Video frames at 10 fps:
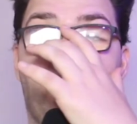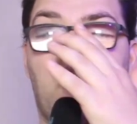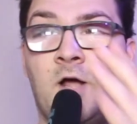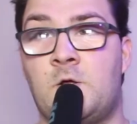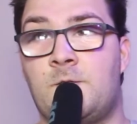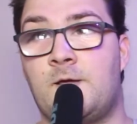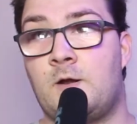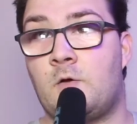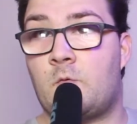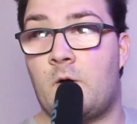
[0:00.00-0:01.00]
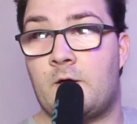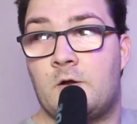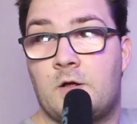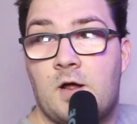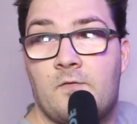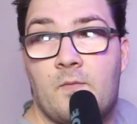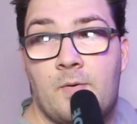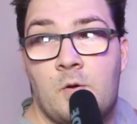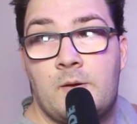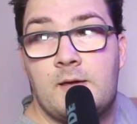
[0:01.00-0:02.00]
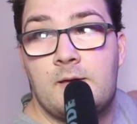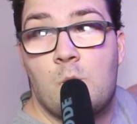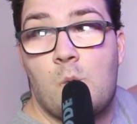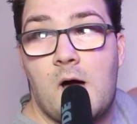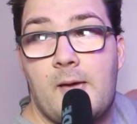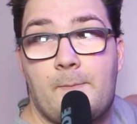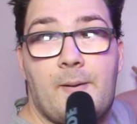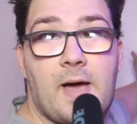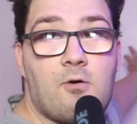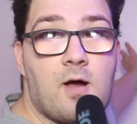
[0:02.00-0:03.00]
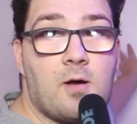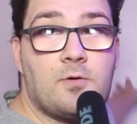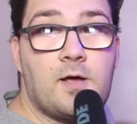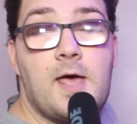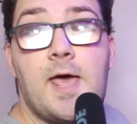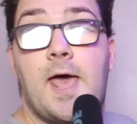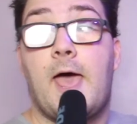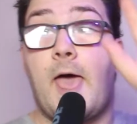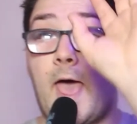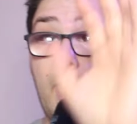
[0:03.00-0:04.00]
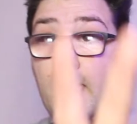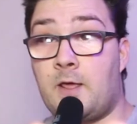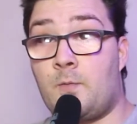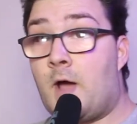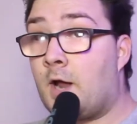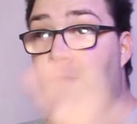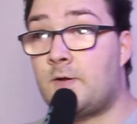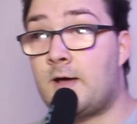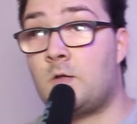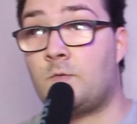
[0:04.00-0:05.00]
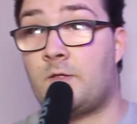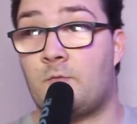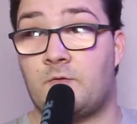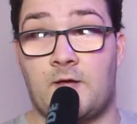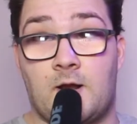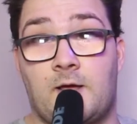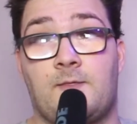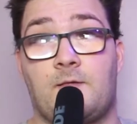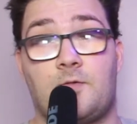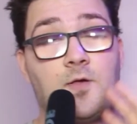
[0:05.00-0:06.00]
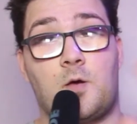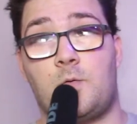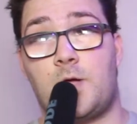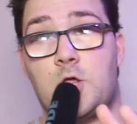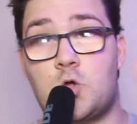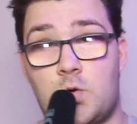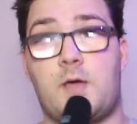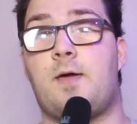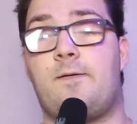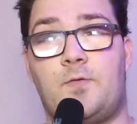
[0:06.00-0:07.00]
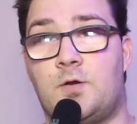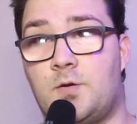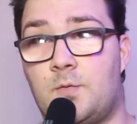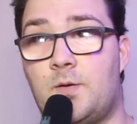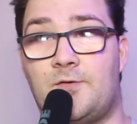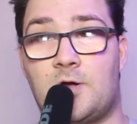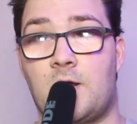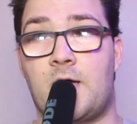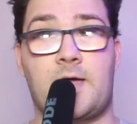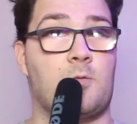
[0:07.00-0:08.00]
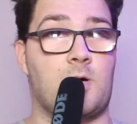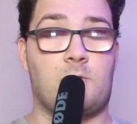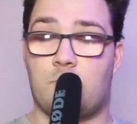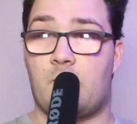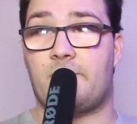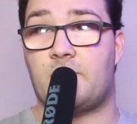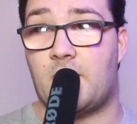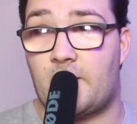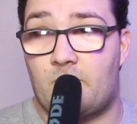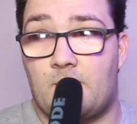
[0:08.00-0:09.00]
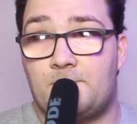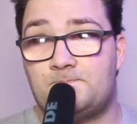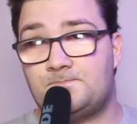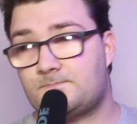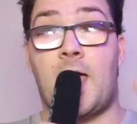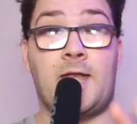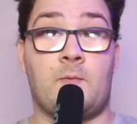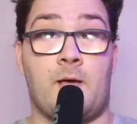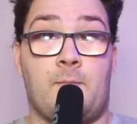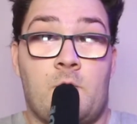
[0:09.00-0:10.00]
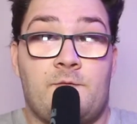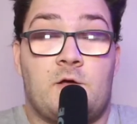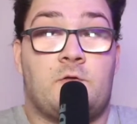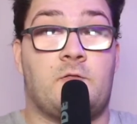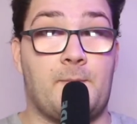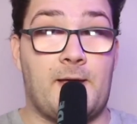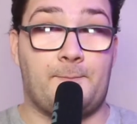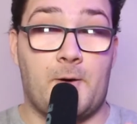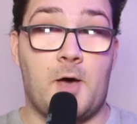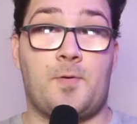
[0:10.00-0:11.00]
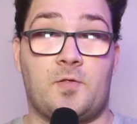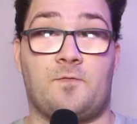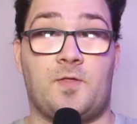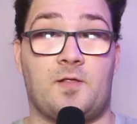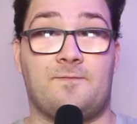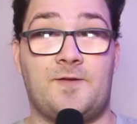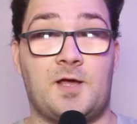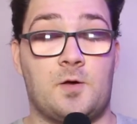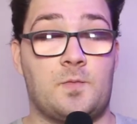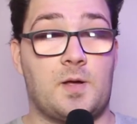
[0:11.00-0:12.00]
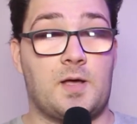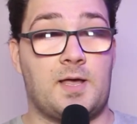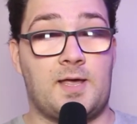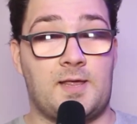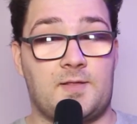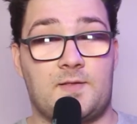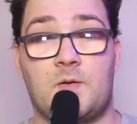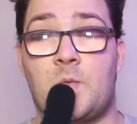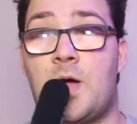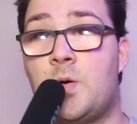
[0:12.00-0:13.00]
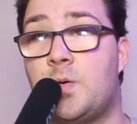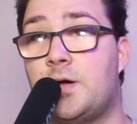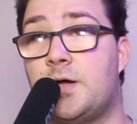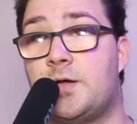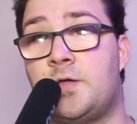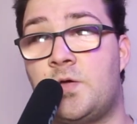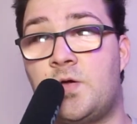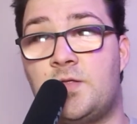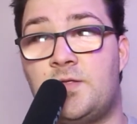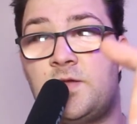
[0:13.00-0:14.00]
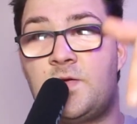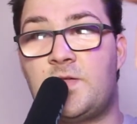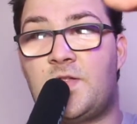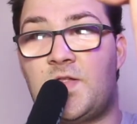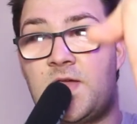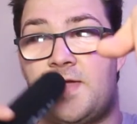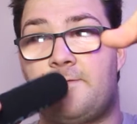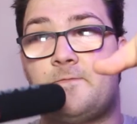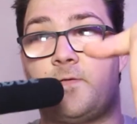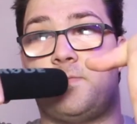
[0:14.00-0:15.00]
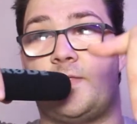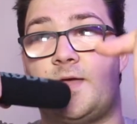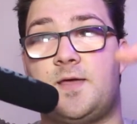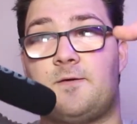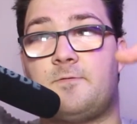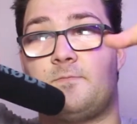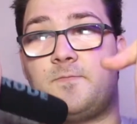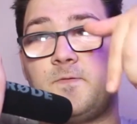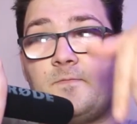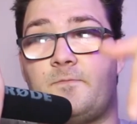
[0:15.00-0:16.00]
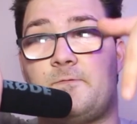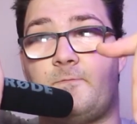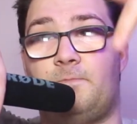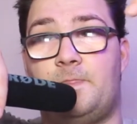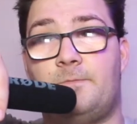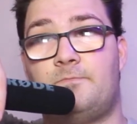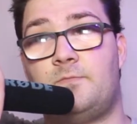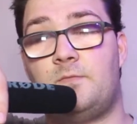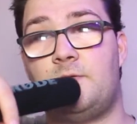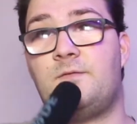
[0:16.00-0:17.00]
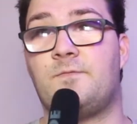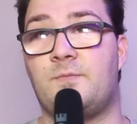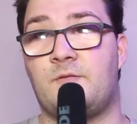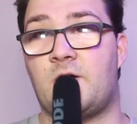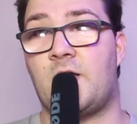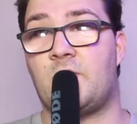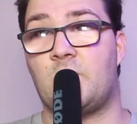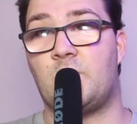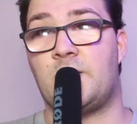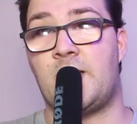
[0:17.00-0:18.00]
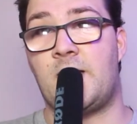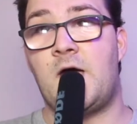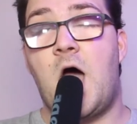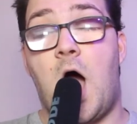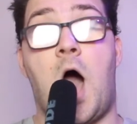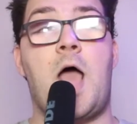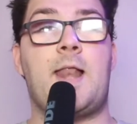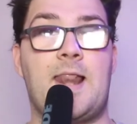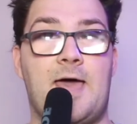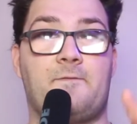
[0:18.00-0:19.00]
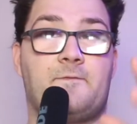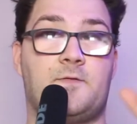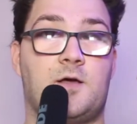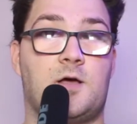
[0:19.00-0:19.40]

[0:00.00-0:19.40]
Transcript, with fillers: I do think it looks quite good, kind of a bluey white background. Anyway, I don't know how long this will stay like this, so enjoy it if you do. If you don't like it, well, wait for the next one. Anyway, moving on to the main purpose of this video is, well, you can you can see from the from from from from the title, yeah, I left